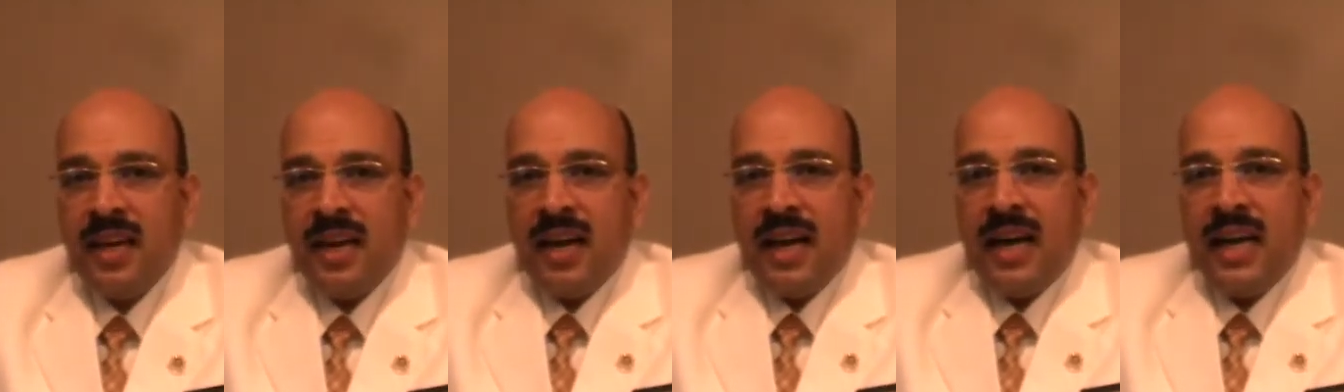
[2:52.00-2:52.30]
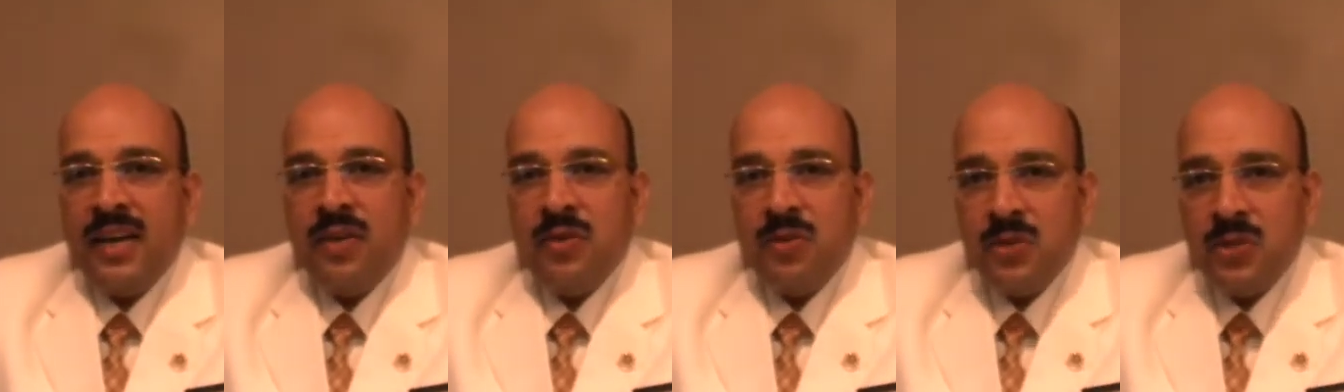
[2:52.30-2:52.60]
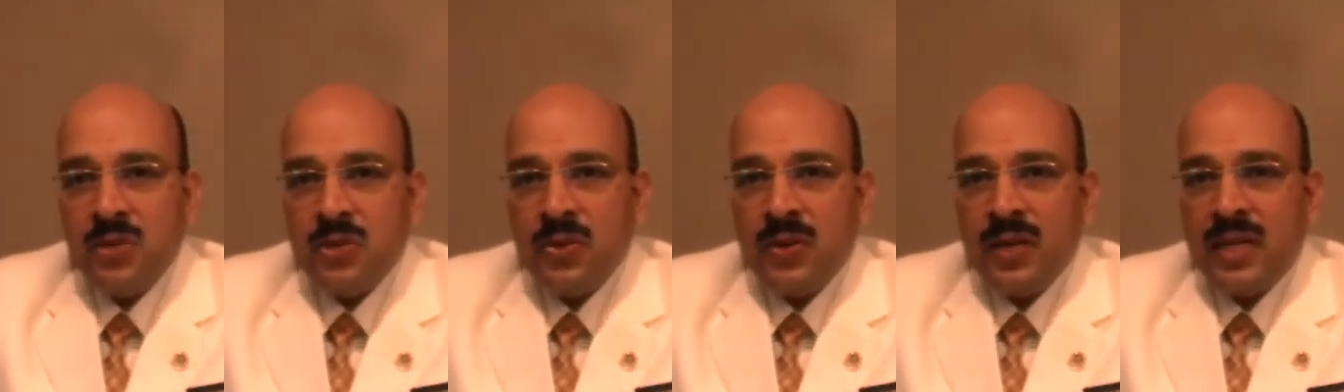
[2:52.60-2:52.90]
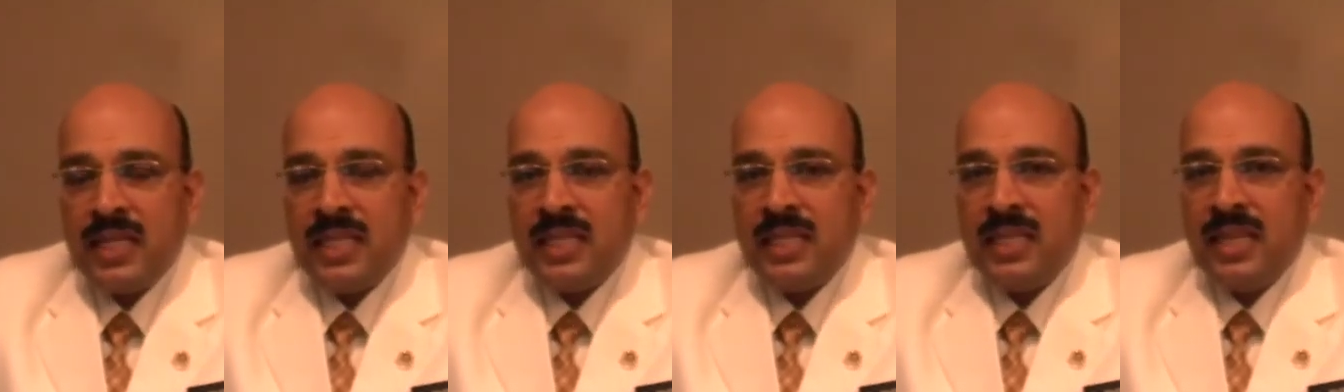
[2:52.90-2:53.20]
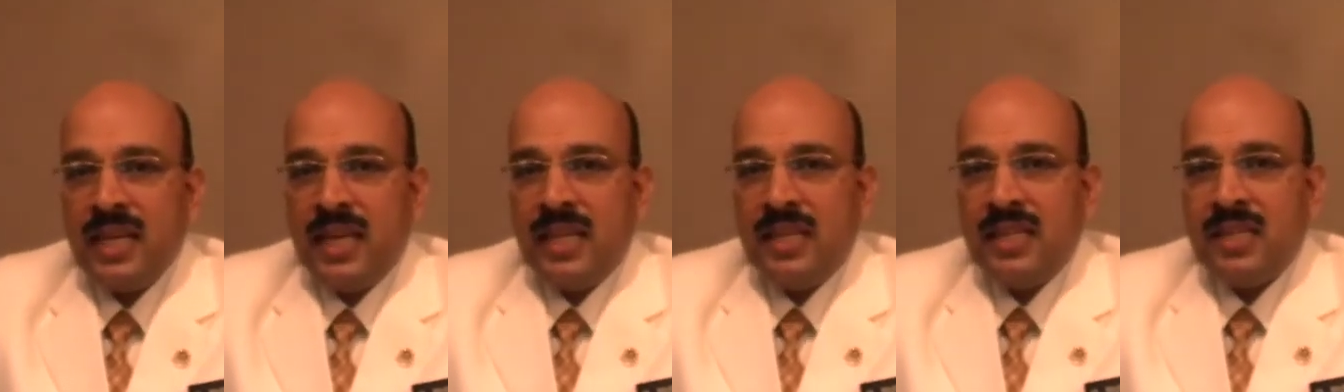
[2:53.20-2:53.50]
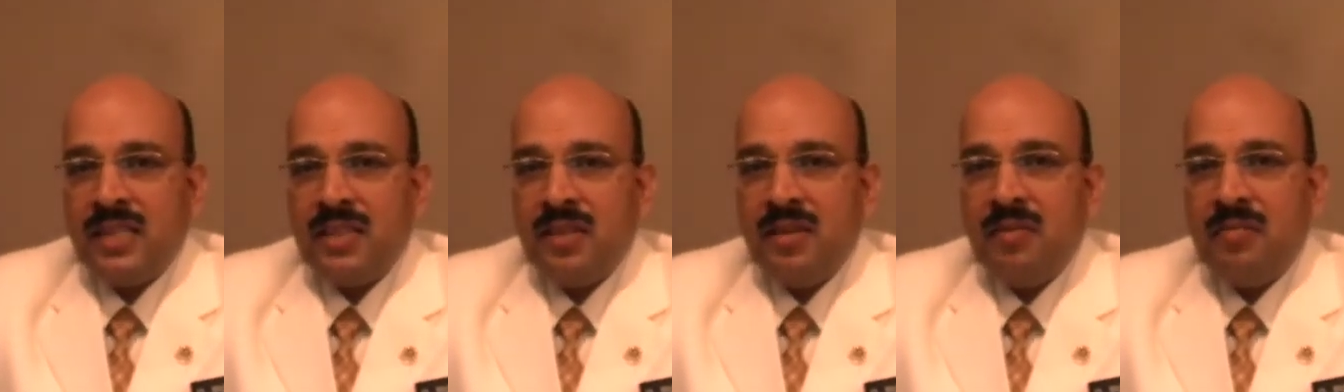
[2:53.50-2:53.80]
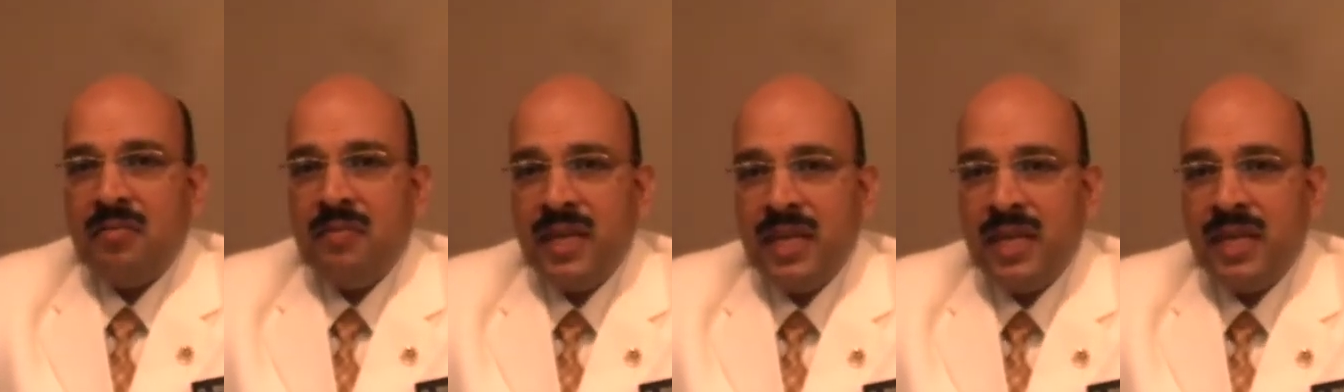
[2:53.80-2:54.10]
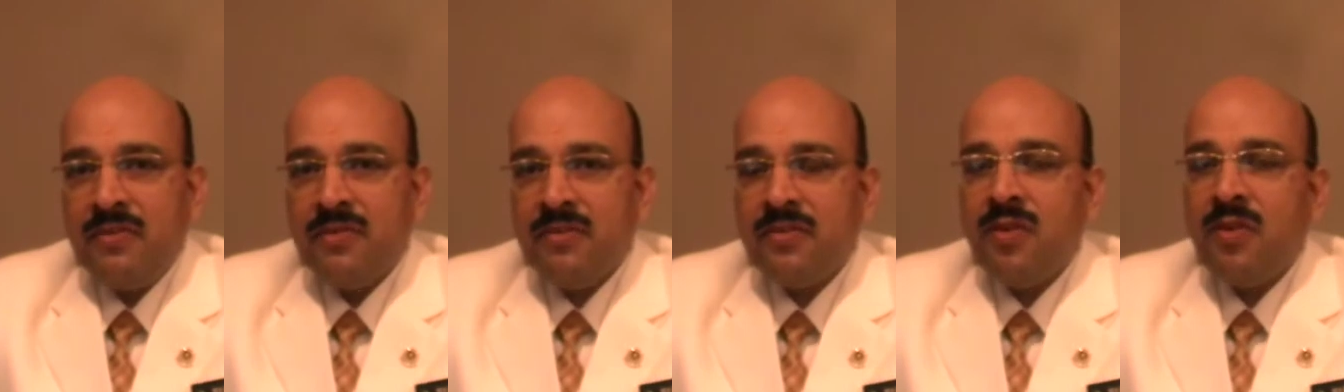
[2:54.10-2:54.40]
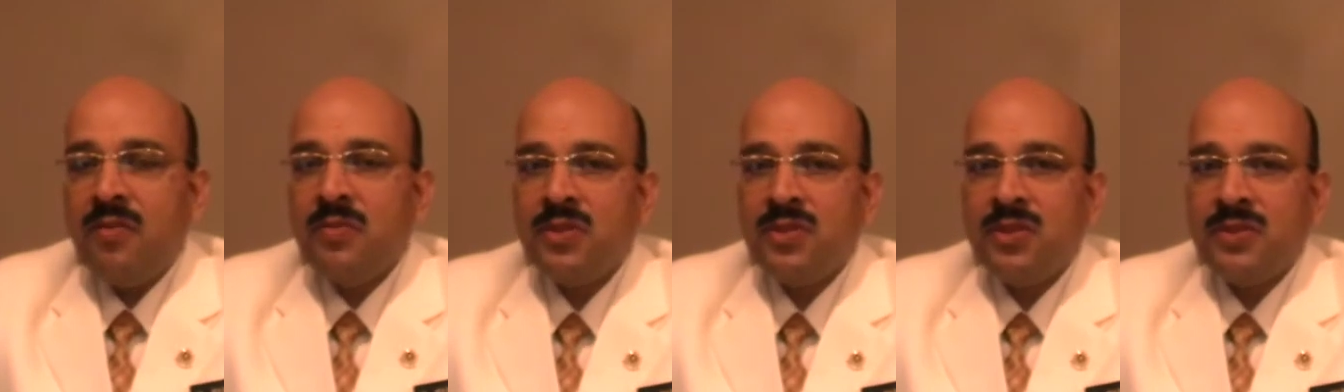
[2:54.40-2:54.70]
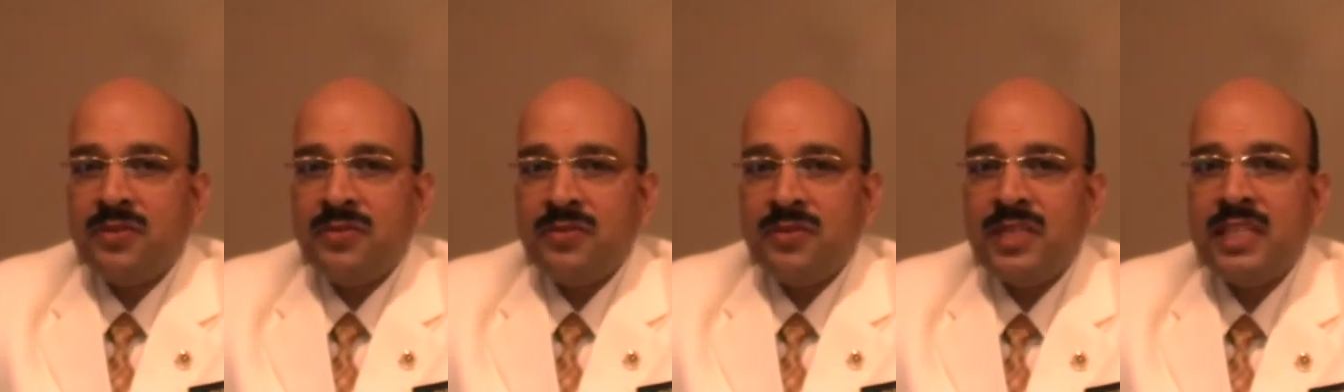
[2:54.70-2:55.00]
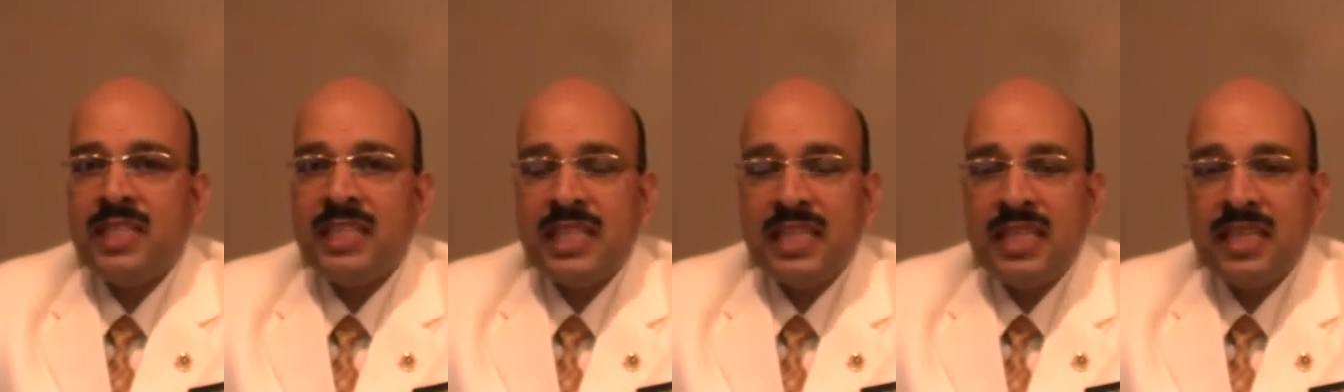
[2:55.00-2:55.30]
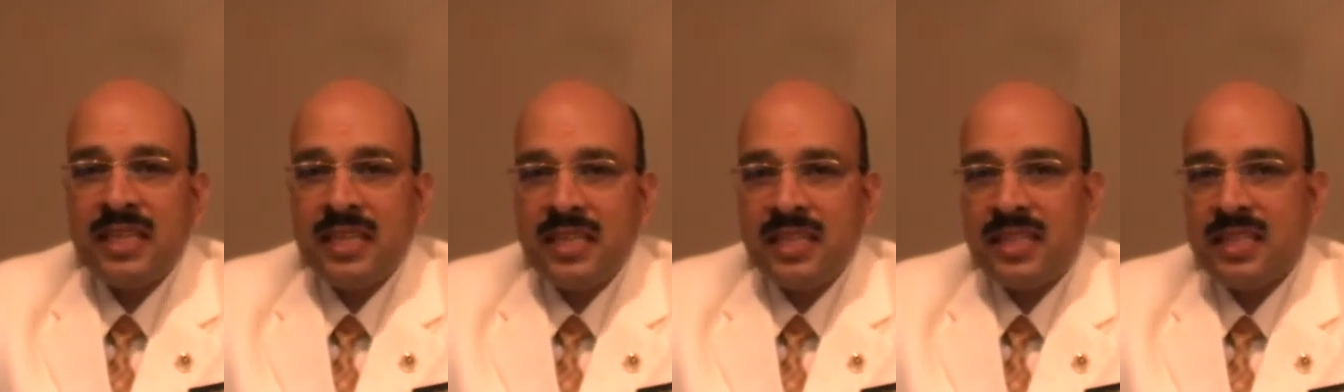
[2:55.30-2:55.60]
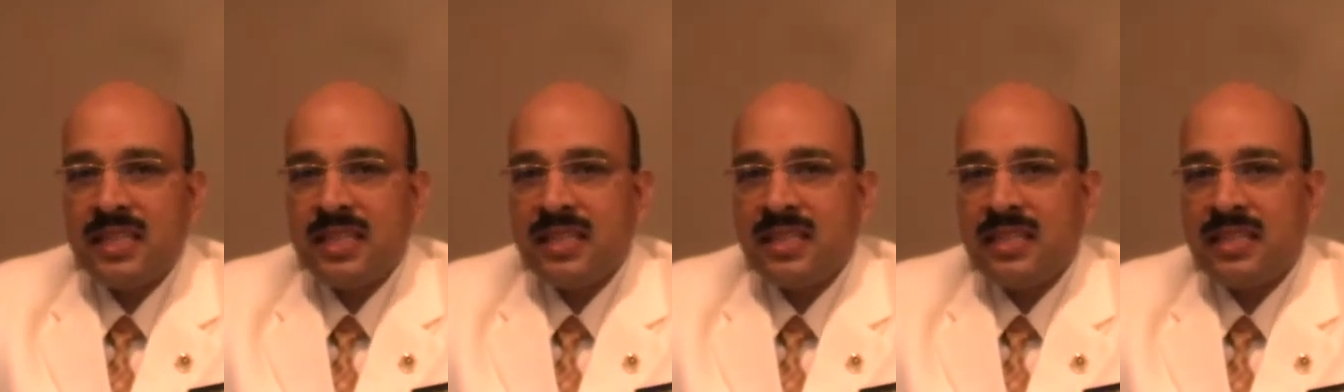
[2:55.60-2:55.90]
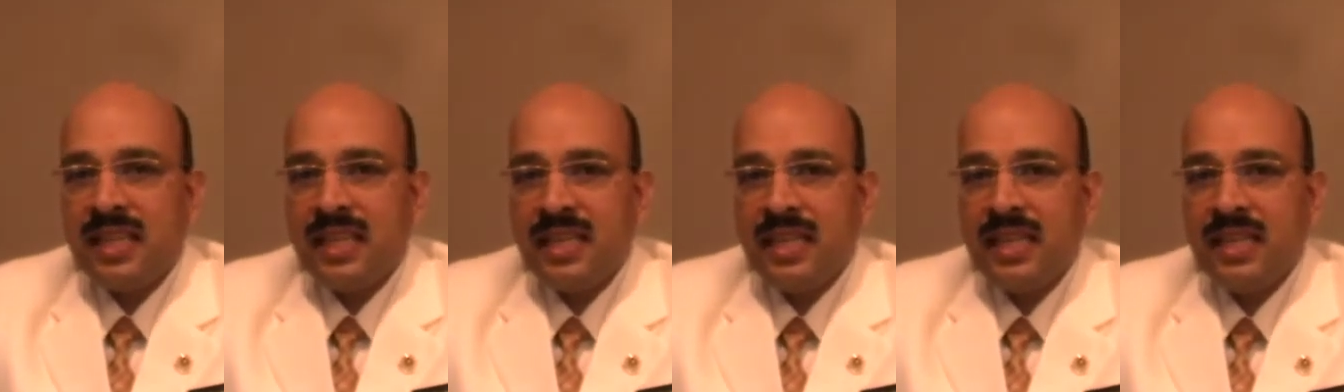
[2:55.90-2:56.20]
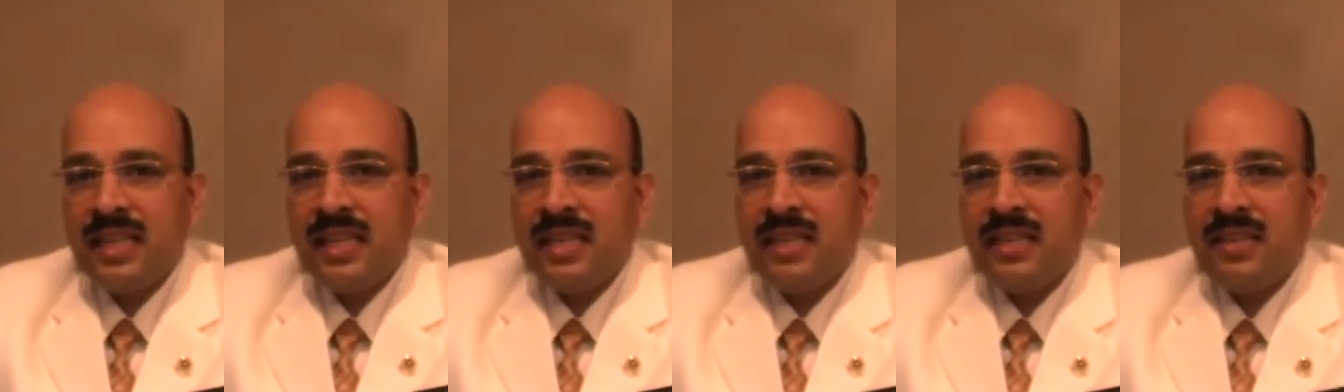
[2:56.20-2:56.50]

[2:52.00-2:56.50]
I also understand many forms of sickness that are